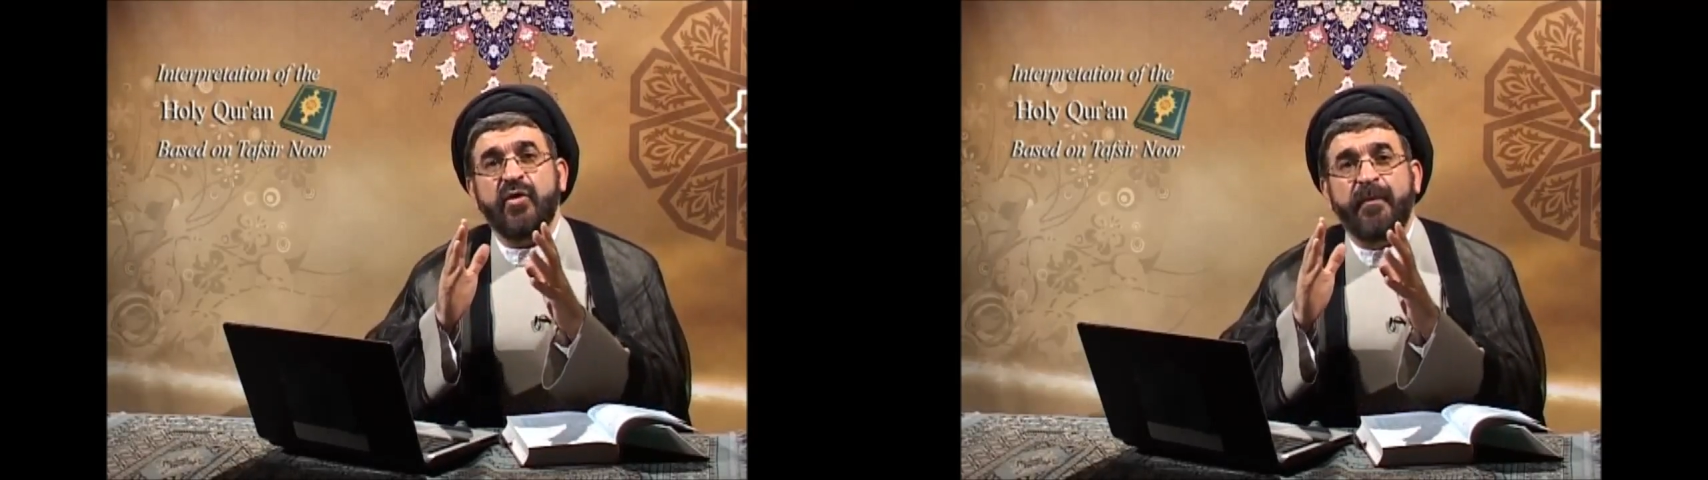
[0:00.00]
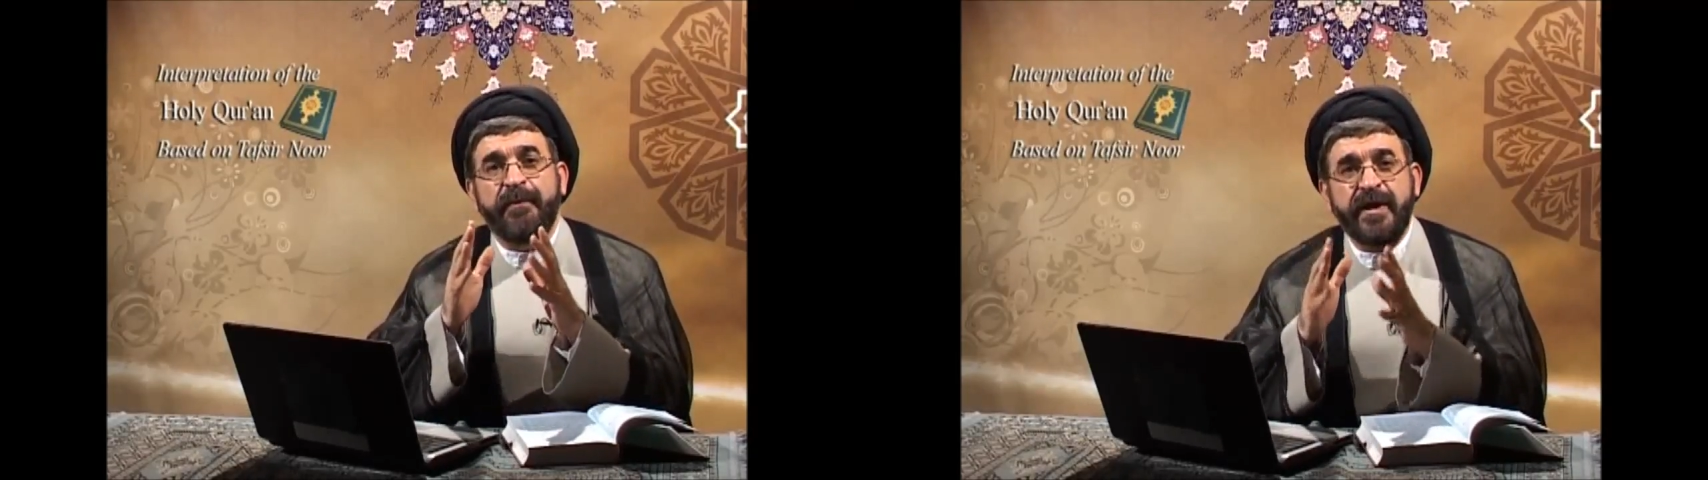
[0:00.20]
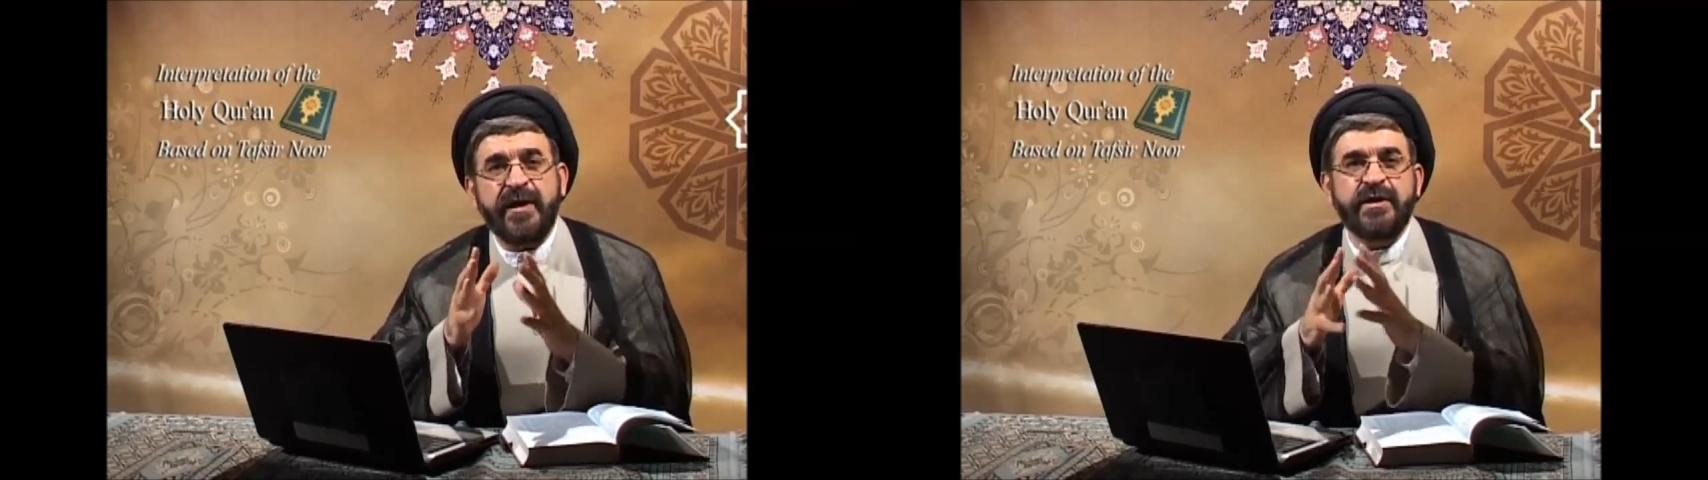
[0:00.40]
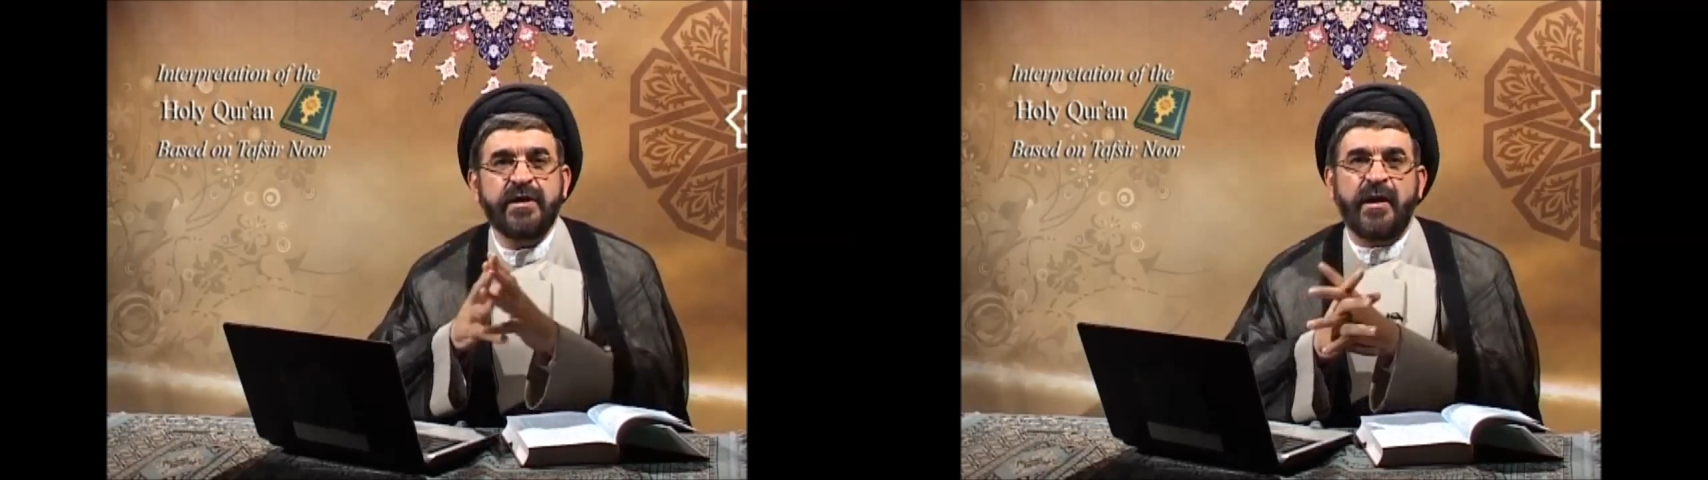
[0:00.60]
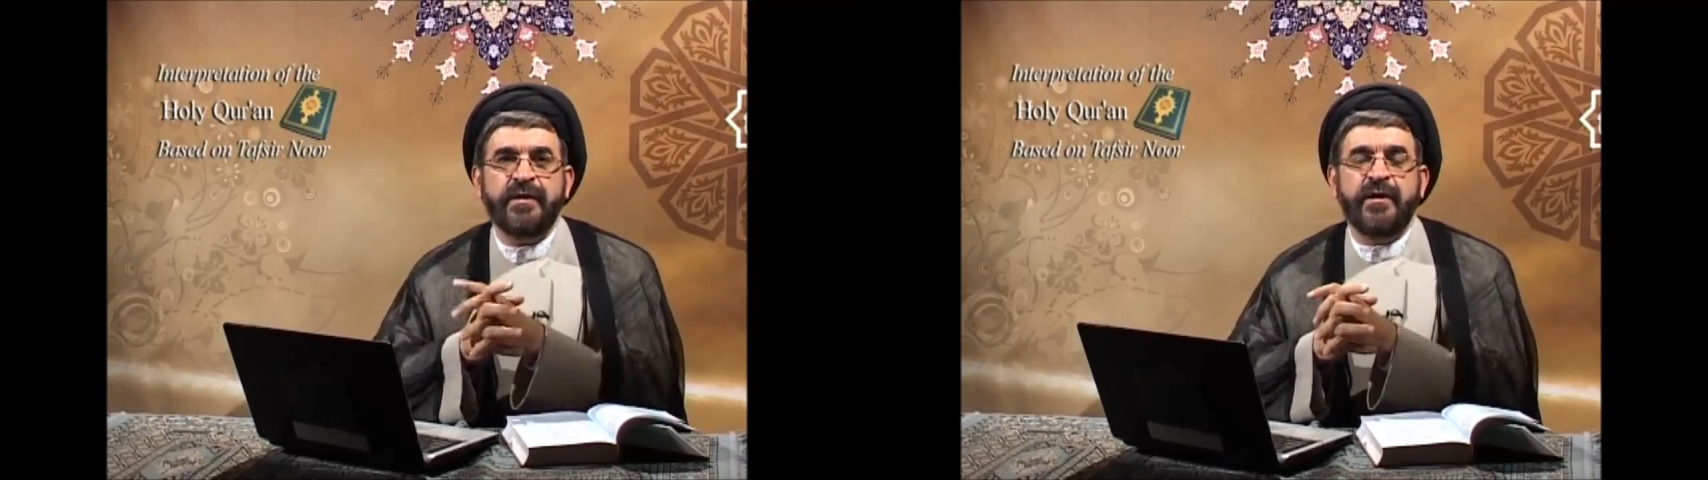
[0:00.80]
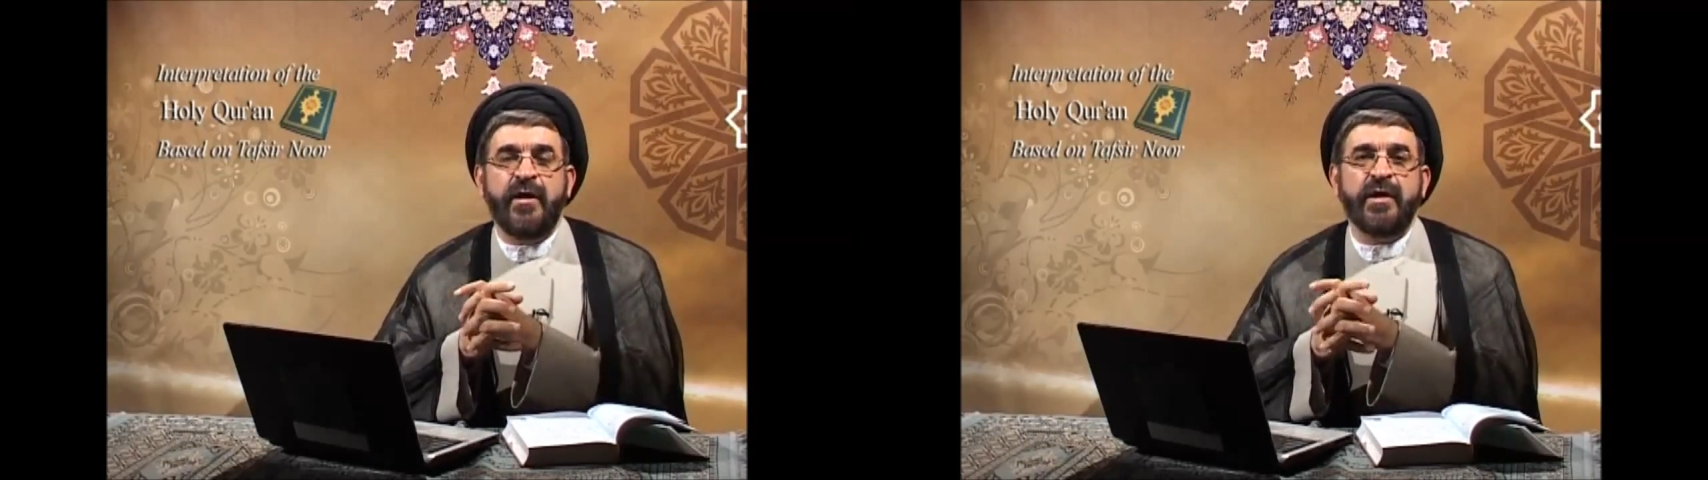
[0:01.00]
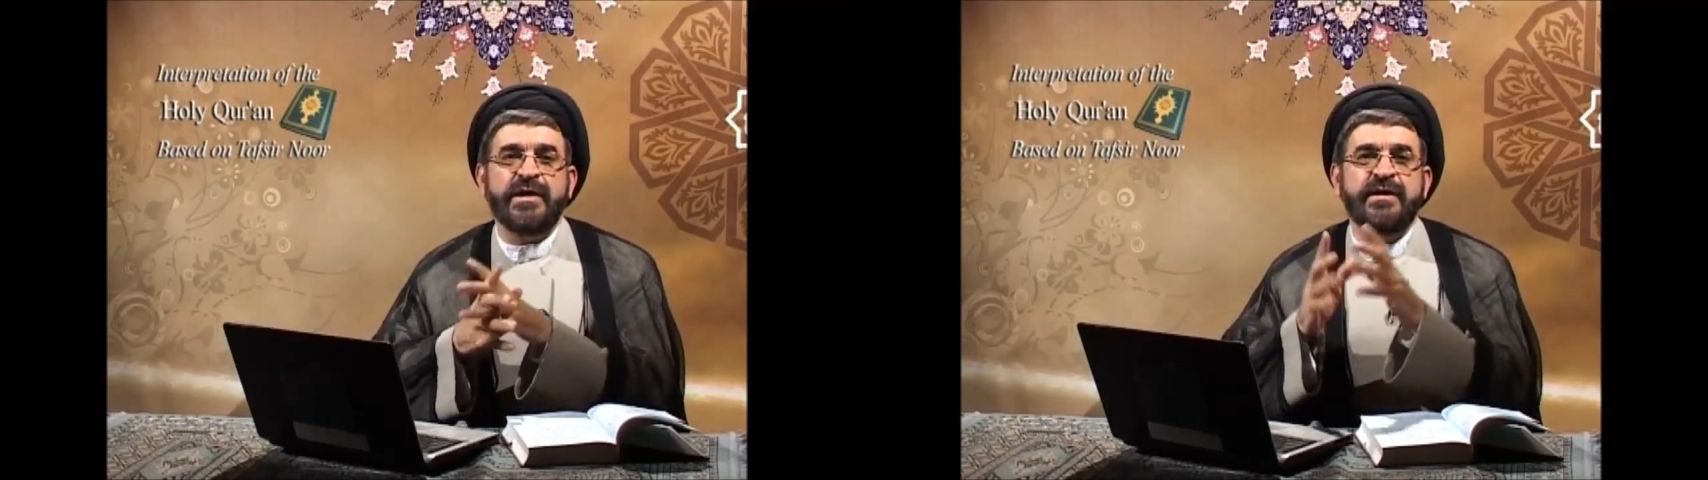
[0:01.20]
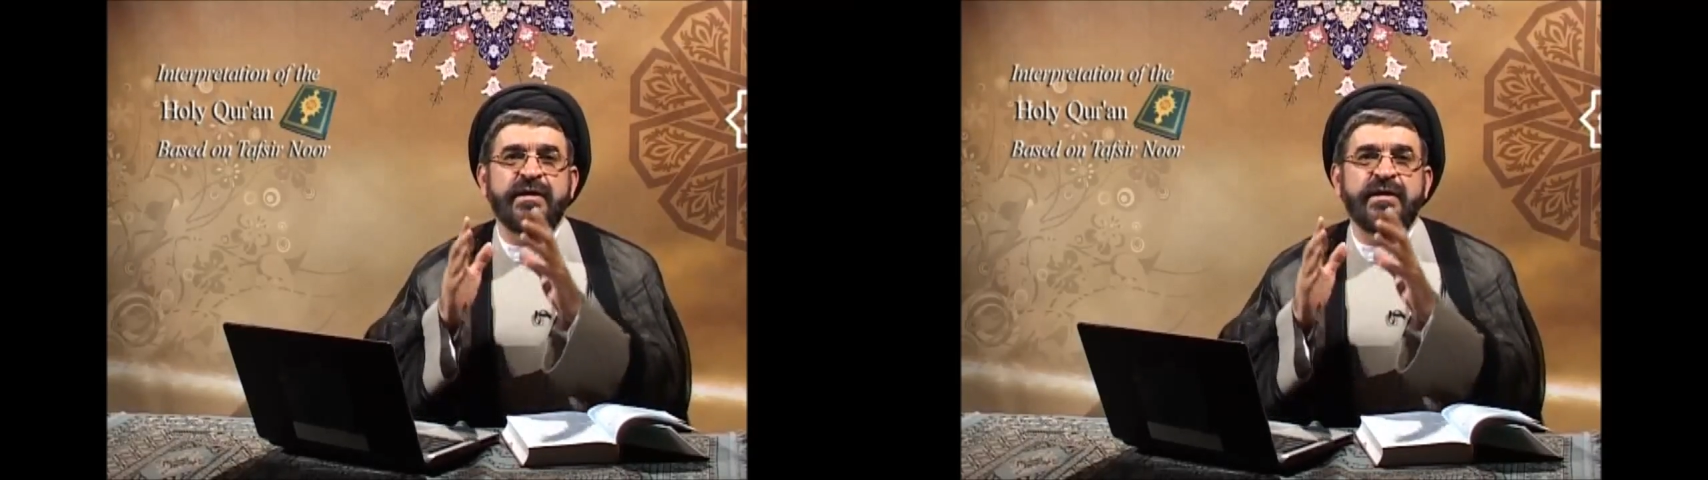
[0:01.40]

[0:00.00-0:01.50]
obeying Allah and